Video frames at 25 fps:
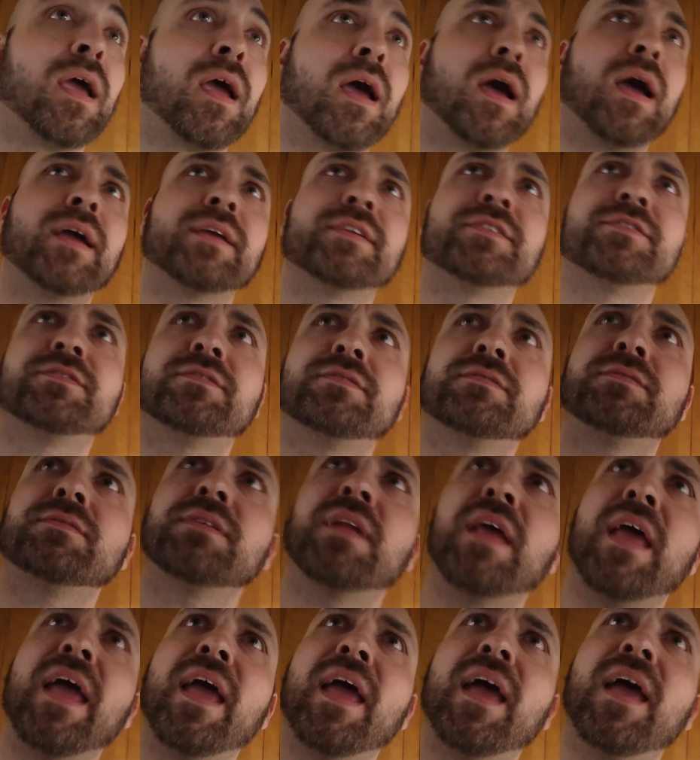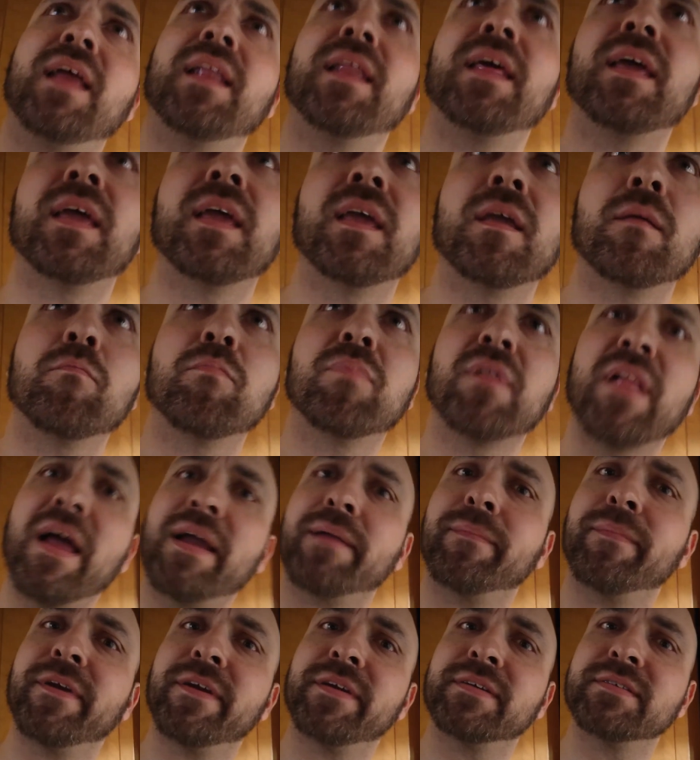I had a
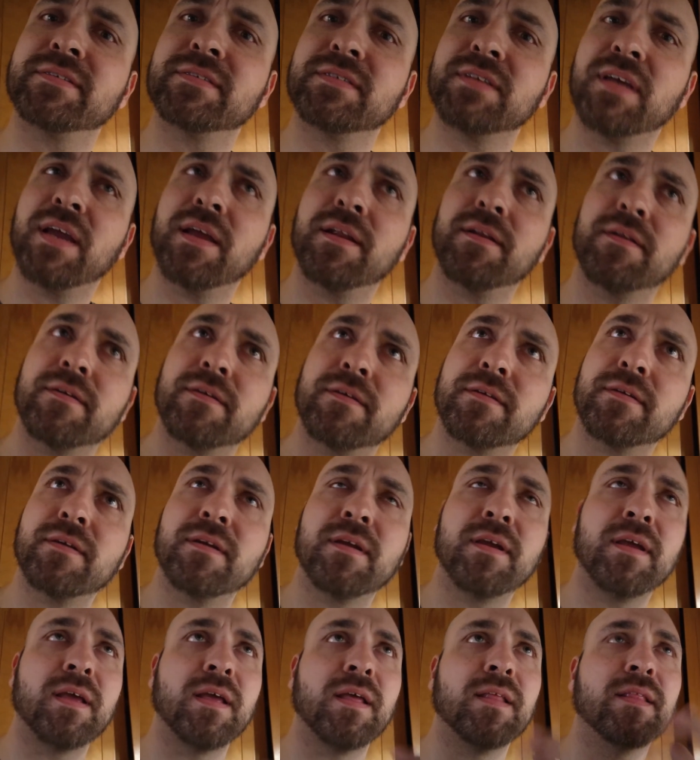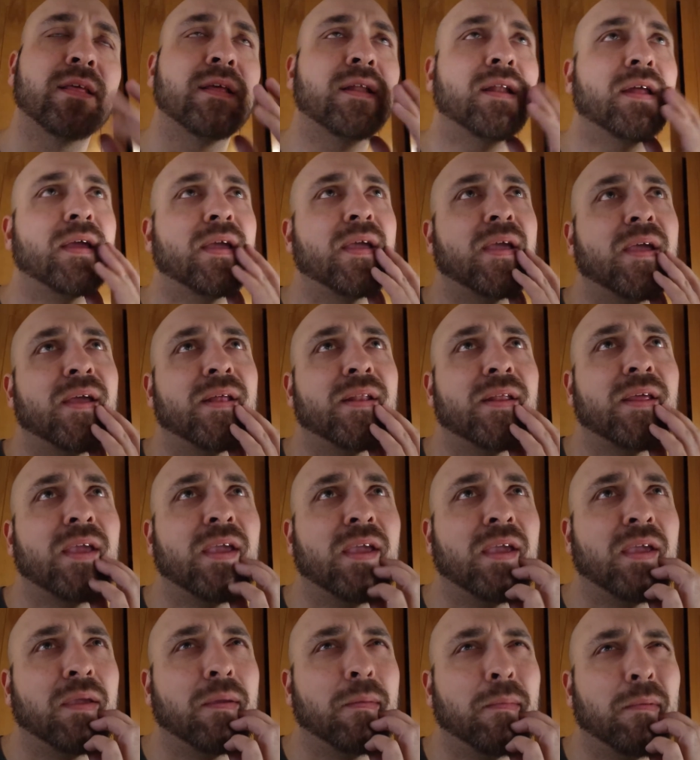blackberry cider, and then I had
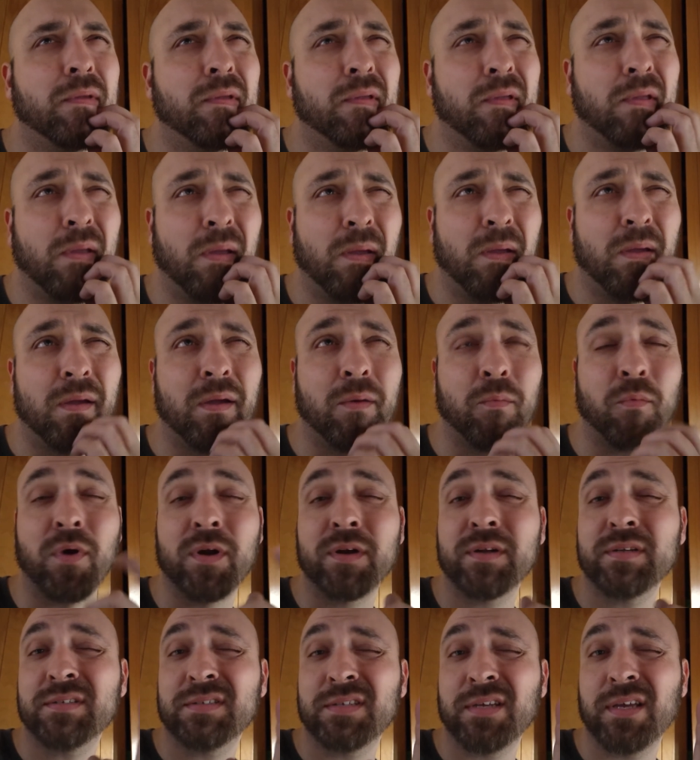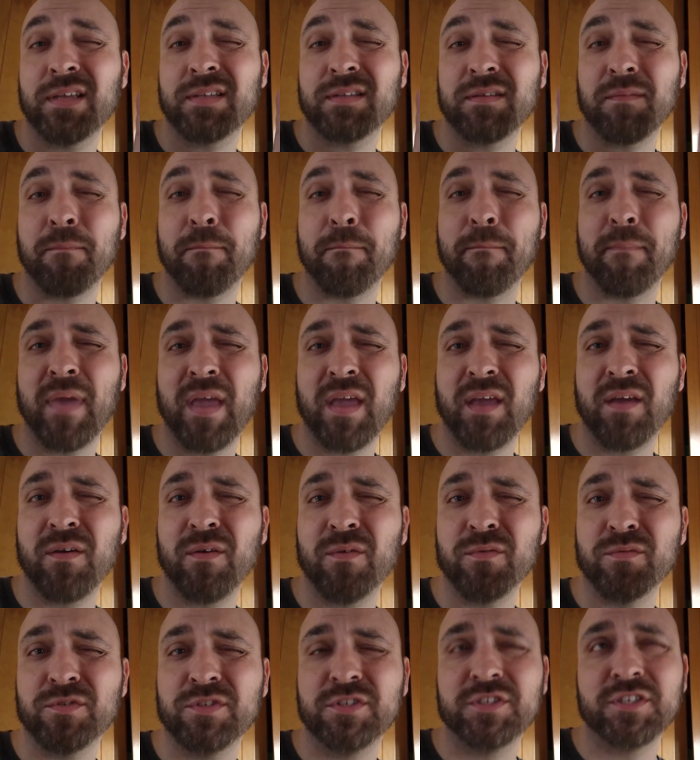a, I want to say it's a
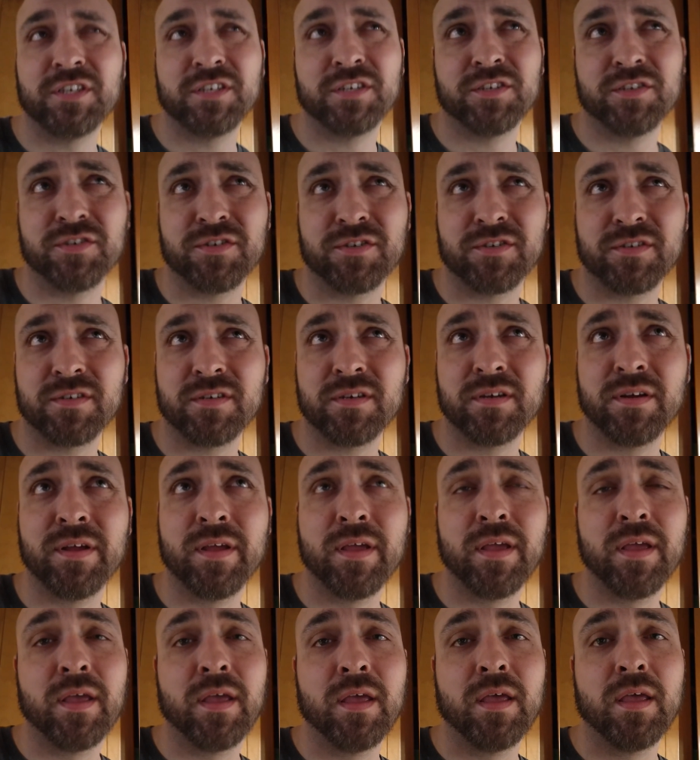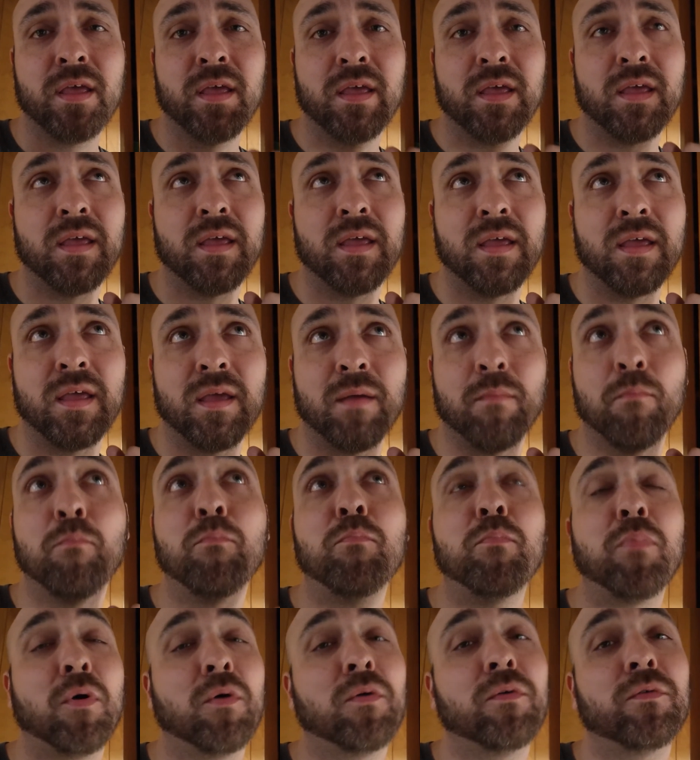mango ginger, and
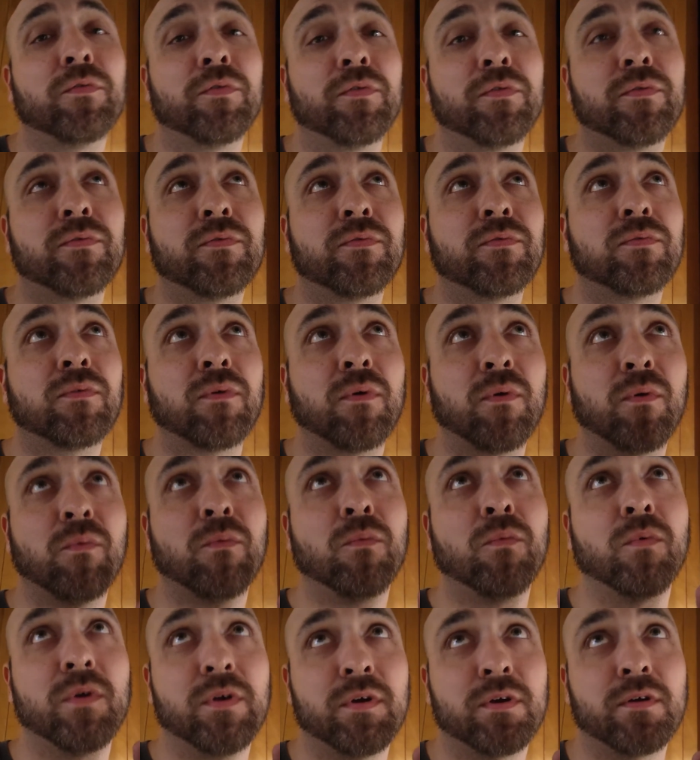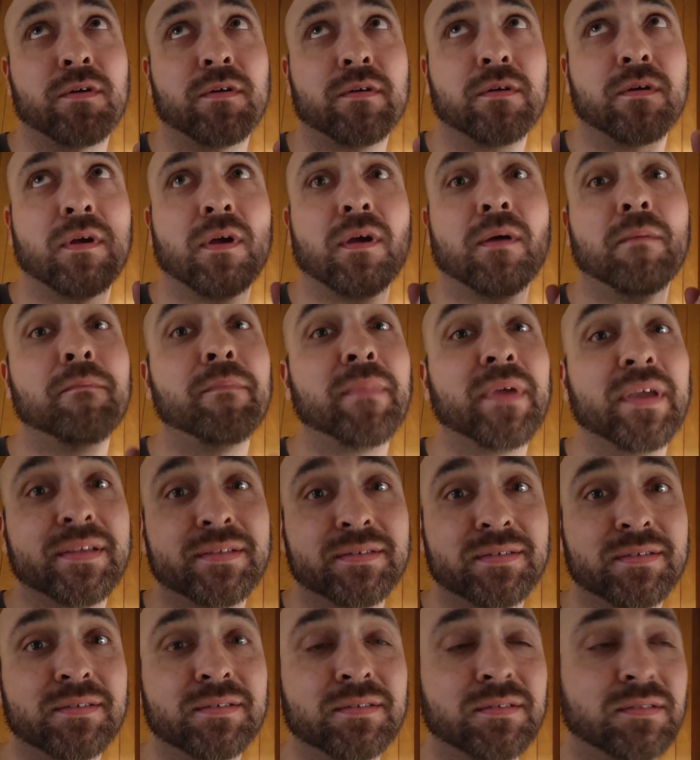both were
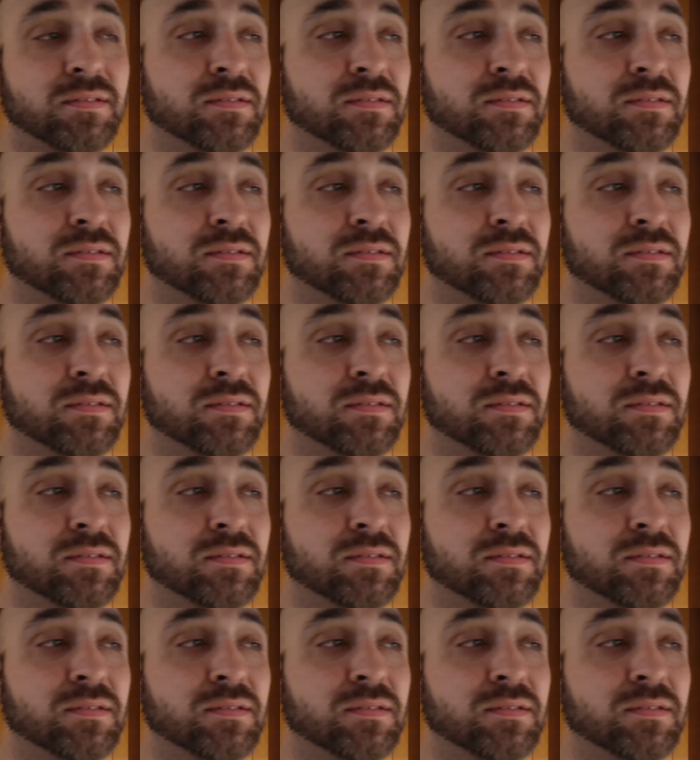amazing.